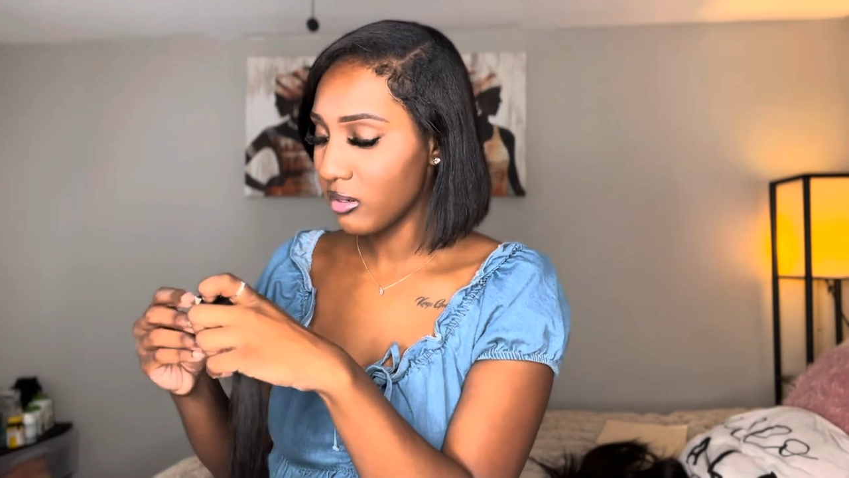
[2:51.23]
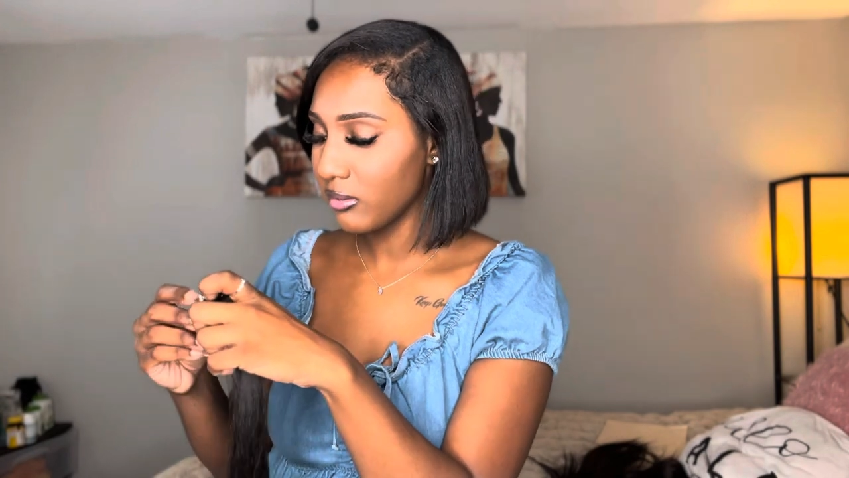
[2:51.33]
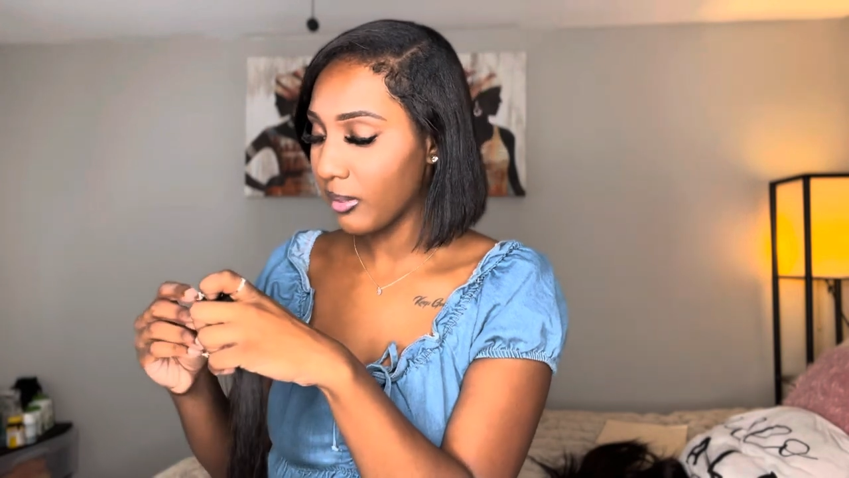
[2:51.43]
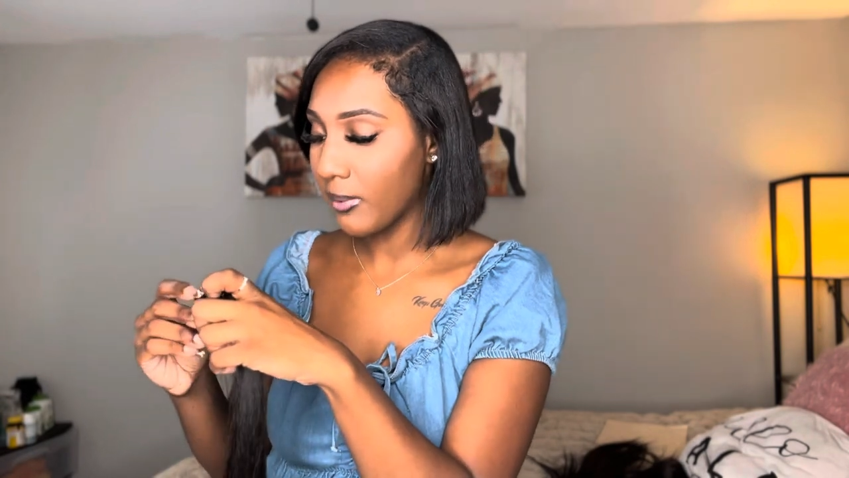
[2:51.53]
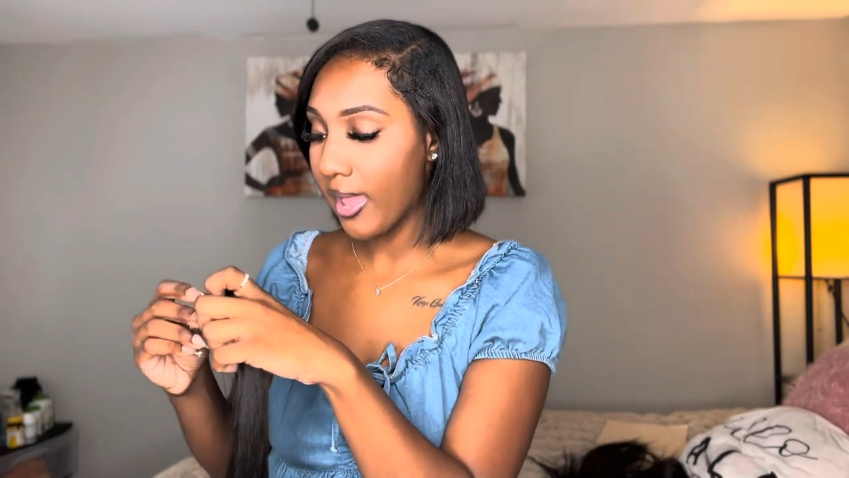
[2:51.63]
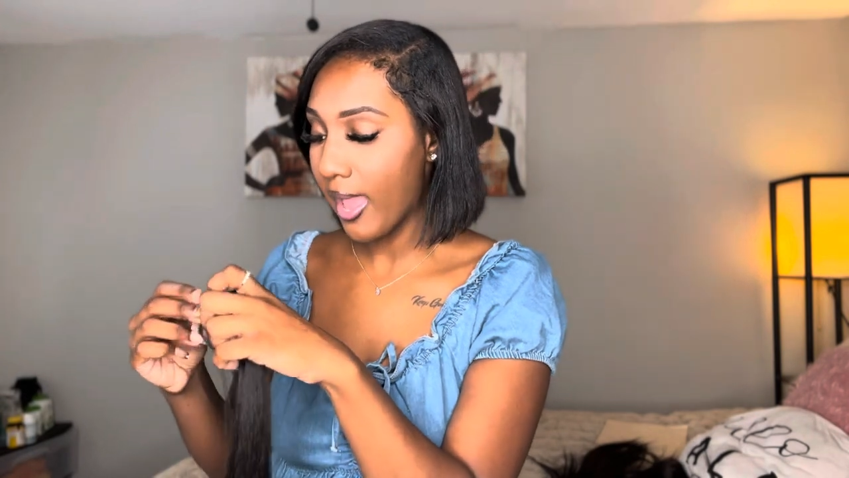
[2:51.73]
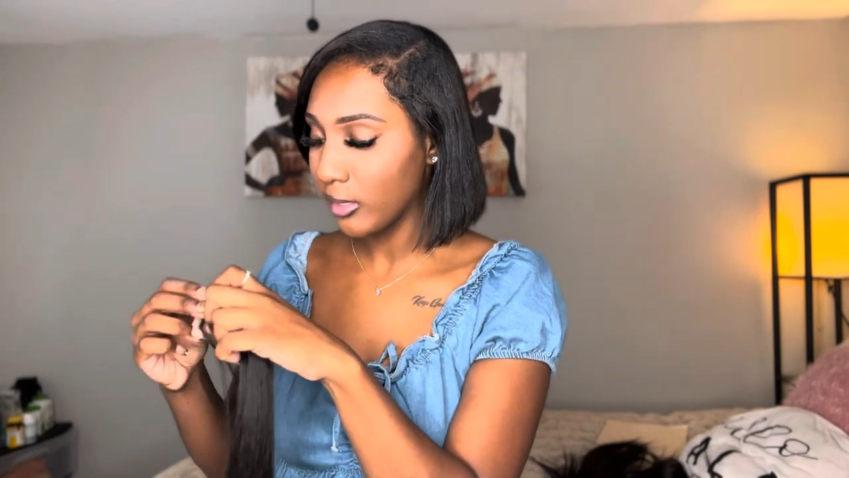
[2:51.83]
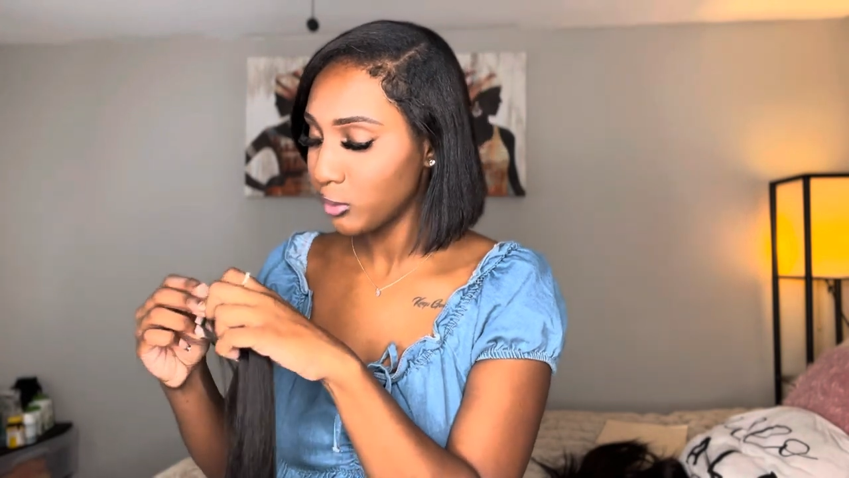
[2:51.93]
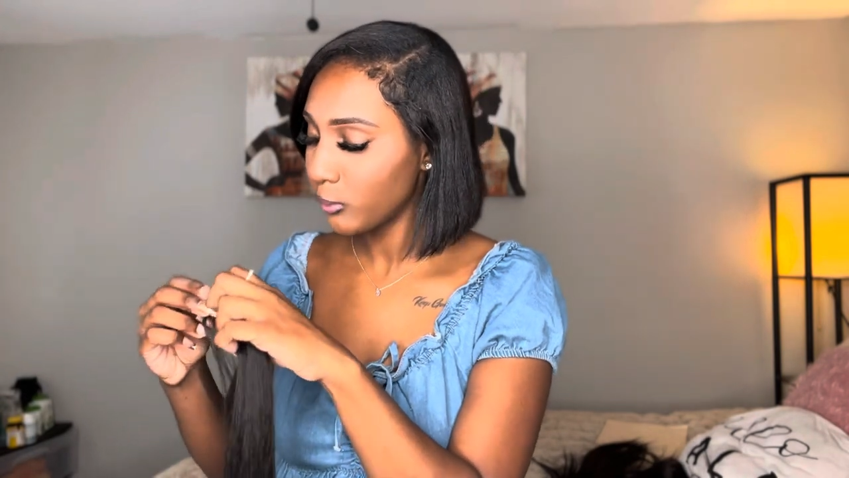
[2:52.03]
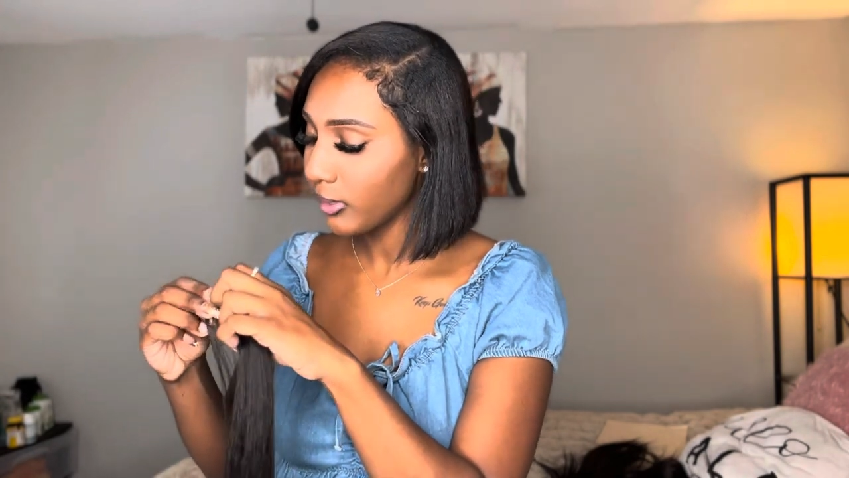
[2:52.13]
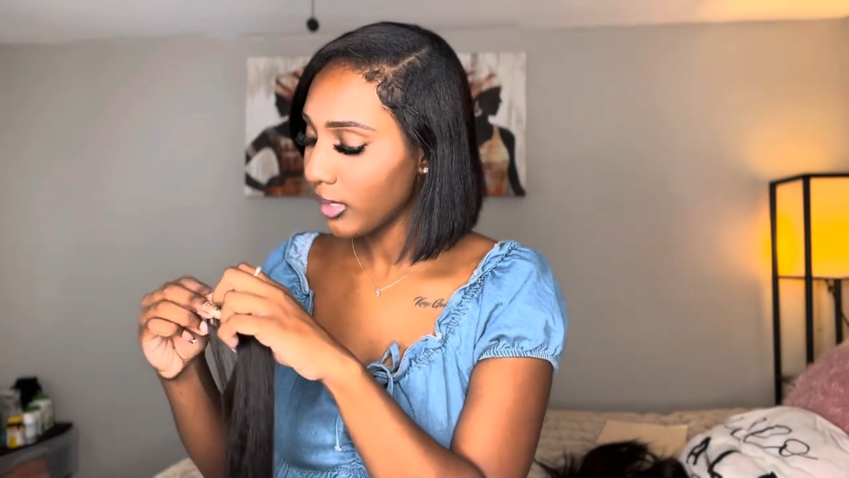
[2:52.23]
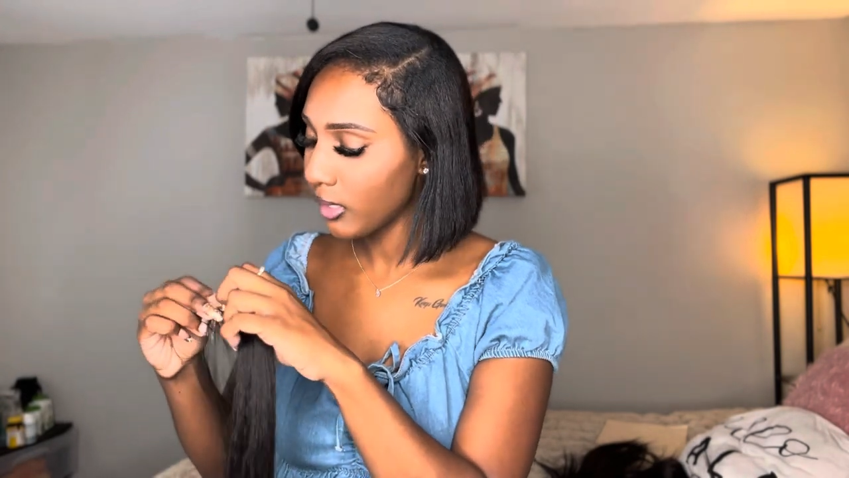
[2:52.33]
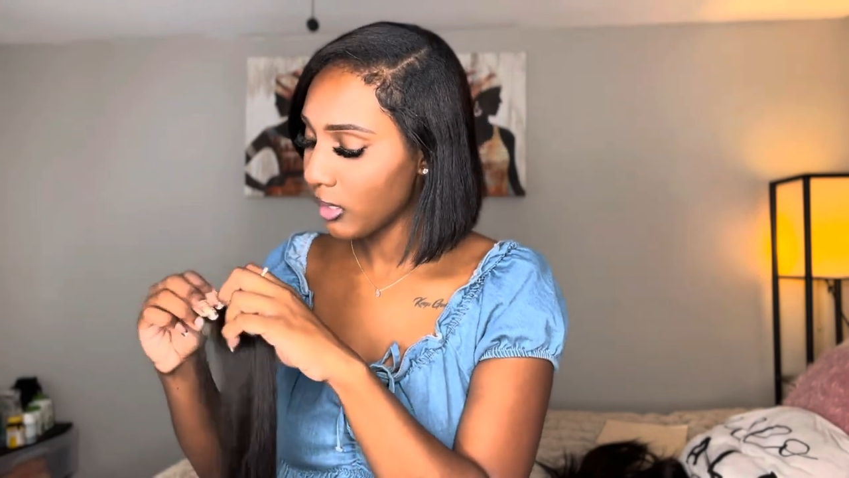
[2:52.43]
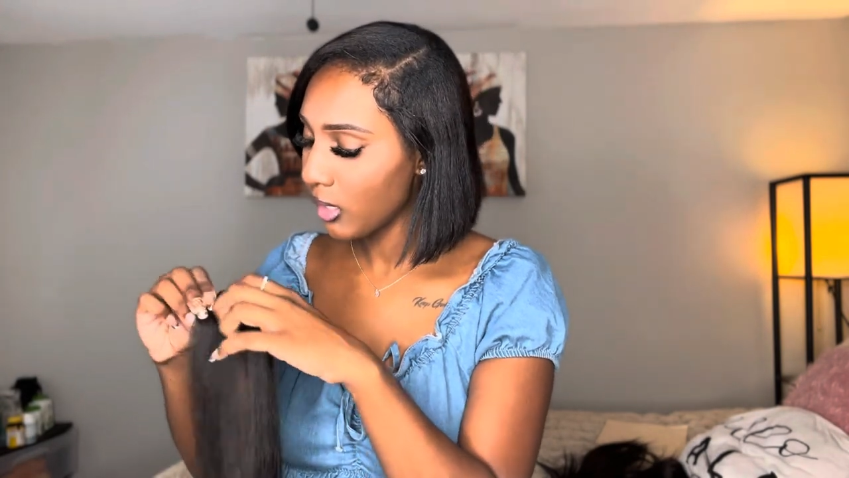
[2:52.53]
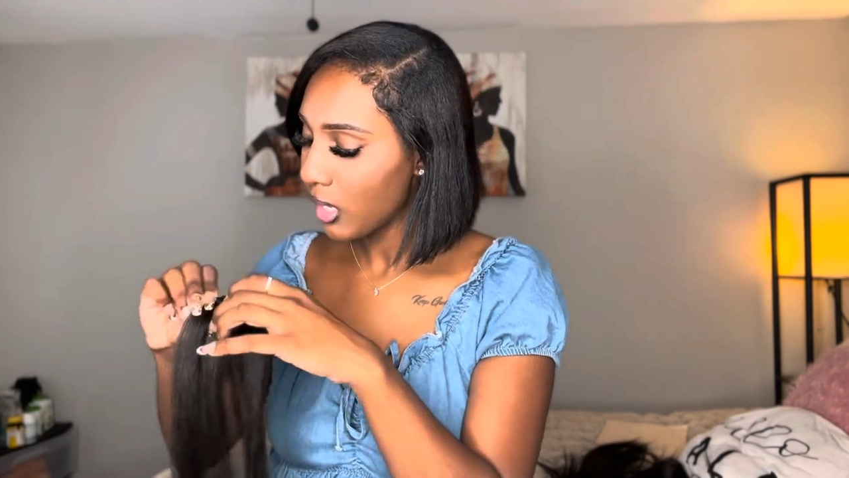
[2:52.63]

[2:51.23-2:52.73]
like my actual hair.